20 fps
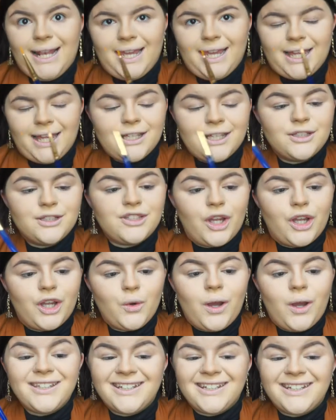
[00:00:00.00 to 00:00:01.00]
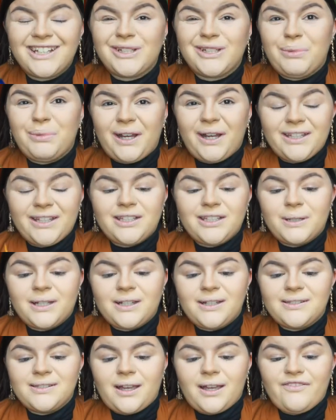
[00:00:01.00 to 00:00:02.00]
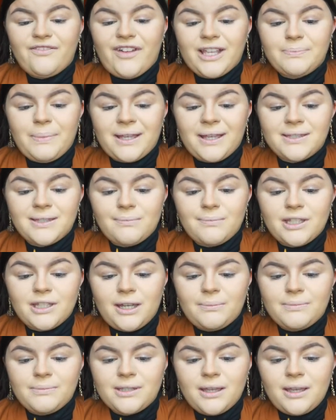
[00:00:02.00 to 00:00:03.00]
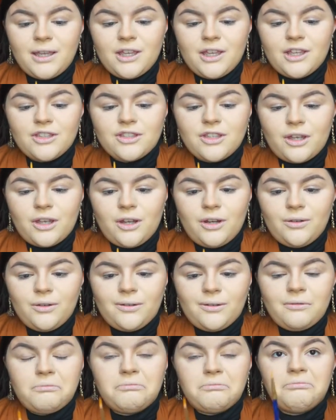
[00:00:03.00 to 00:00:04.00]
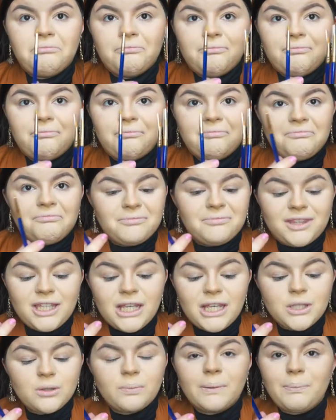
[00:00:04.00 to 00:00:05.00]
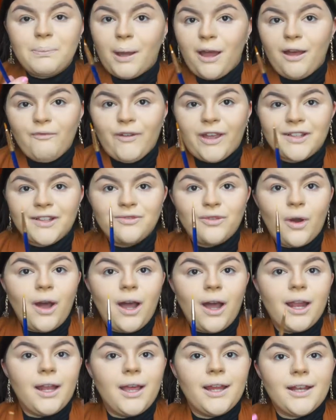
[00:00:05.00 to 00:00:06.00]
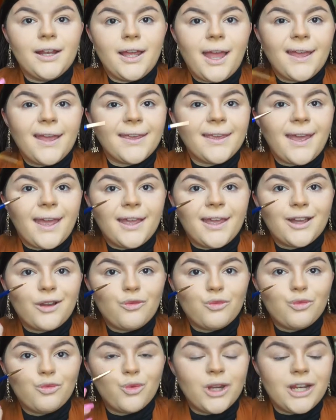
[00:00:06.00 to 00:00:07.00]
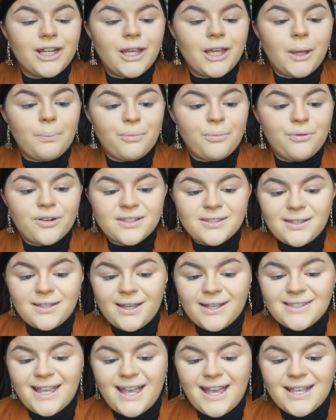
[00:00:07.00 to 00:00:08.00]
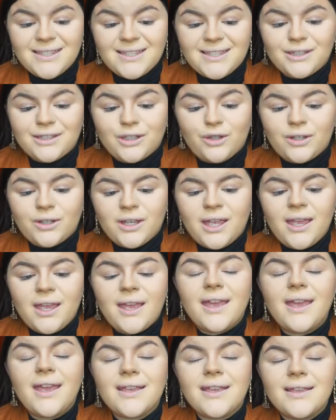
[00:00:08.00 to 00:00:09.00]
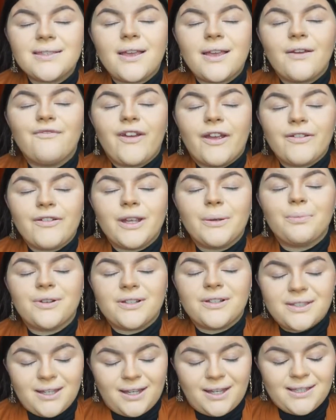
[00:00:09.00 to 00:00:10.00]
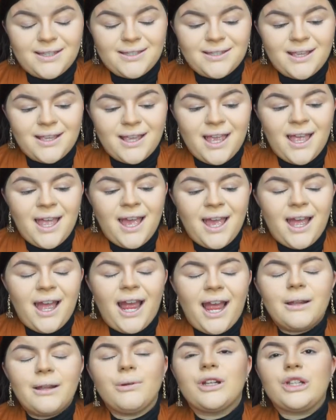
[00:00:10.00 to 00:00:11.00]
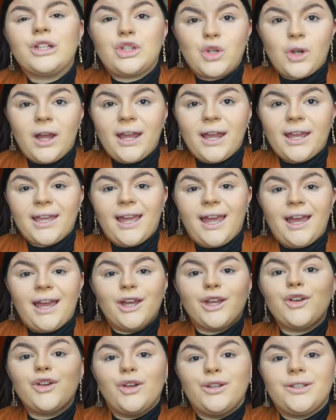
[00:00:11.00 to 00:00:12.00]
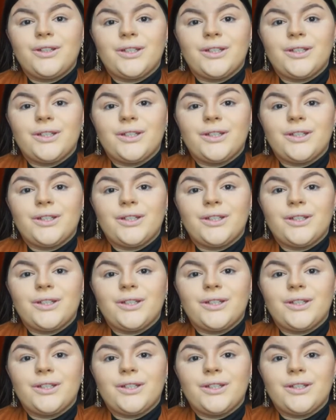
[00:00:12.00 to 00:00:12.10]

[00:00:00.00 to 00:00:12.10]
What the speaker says: So I did actually buy these because I face paint sometimes, so these will be perfect for eyeliner and getting really precise, as this look is very precise. And I'm going to try and get a good